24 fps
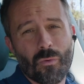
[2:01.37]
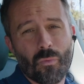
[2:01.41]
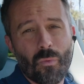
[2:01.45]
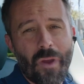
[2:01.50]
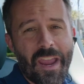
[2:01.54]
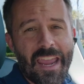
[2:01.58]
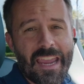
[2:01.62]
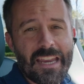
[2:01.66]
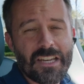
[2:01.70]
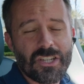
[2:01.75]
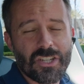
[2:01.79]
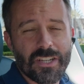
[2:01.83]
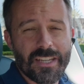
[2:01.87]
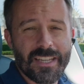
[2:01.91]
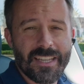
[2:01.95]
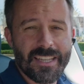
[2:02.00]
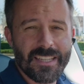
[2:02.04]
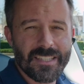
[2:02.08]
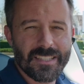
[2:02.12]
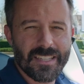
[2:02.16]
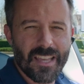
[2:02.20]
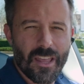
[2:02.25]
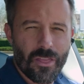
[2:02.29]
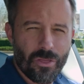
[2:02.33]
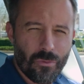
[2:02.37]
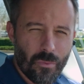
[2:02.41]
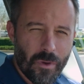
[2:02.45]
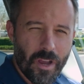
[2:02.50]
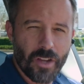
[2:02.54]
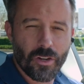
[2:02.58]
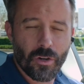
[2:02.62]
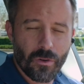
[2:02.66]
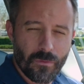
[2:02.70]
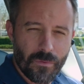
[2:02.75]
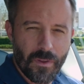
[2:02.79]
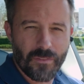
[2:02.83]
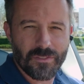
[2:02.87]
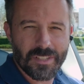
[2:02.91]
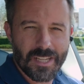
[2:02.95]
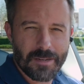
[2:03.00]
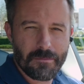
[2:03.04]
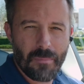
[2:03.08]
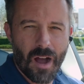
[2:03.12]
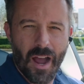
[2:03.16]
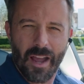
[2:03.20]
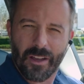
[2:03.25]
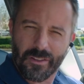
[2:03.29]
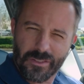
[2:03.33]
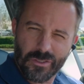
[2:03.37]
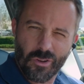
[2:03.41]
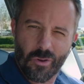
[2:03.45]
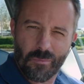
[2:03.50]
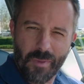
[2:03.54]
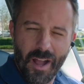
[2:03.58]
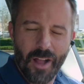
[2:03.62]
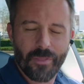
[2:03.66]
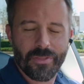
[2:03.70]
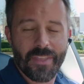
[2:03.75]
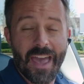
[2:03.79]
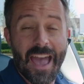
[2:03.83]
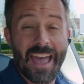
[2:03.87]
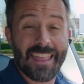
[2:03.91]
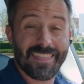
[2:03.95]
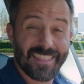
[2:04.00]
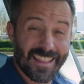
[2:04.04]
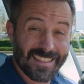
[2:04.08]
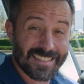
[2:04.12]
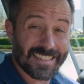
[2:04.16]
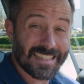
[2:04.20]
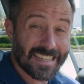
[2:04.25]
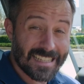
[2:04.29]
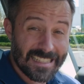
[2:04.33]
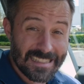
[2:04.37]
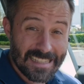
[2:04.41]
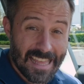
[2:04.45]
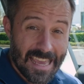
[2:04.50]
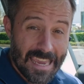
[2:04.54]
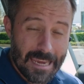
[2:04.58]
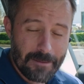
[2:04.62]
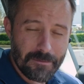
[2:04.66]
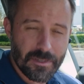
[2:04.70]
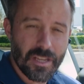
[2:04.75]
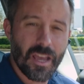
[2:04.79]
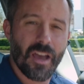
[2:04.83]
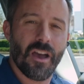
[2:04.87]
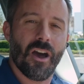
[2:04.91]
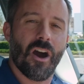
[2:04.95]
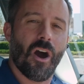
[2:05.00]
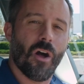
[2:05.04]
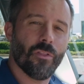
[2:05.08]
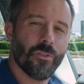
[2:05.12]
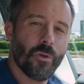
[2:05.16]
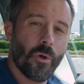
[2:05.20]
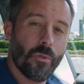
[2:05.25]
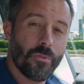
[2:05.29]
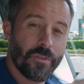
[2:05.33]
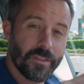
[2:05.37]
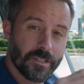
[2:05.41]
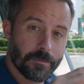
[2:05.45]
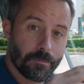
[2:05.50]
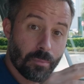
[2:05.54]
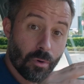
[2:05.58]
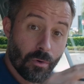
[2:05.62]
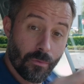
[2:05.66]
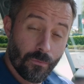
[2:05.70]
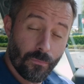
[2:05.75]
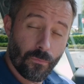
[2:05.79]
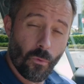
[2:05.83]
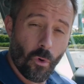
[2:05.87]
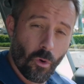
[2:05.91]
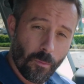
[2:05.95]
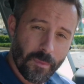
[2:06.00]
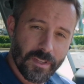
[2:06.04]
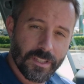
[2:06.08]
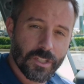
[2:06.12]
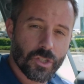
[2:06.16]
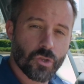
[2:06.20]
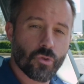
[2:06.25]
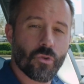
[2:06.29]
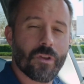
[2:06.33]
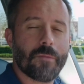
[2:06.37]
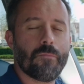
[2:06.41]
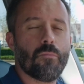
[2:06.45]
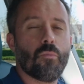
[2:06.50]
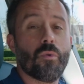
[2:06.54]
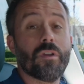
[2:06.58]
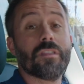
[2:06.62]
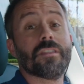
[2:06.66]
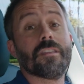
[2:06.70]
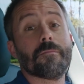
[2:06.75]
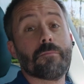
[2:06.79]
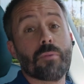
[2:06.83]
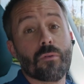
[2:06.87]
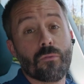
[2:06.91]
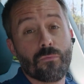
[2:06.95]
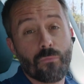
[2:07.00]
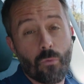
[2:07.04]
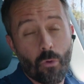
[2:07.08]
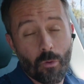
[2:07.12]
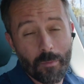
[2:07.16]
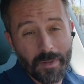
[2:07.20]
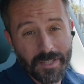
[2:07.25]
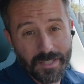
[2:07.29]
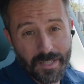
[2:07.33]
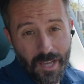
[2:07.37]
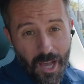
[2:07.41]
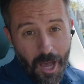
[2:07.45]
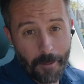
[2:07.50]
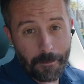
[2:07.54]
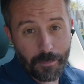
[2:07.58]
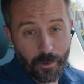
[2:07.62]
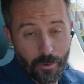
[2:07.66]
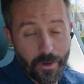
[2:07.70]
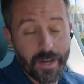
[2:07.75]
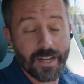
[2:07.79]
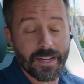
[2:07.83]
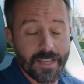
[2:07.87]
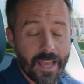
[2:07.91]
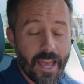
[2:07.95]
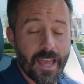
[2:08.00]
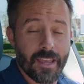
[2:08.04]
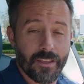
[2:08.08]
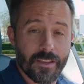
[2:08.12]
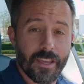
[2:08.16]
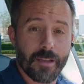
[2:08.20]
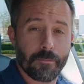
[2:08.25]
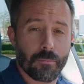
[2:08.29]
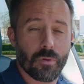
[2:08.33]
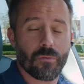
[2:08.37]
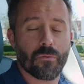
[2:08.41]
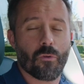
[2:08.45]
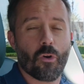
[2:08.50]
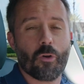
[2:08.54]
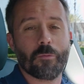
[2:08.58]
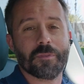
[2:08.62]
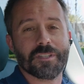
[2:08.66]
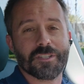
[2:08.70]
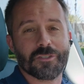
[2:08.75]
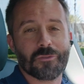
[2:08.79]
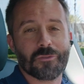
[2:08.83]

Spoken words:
Range is 315 miles or about that, and that's claimed. Although this performance trim with the performance upgrade, yeah, you get performance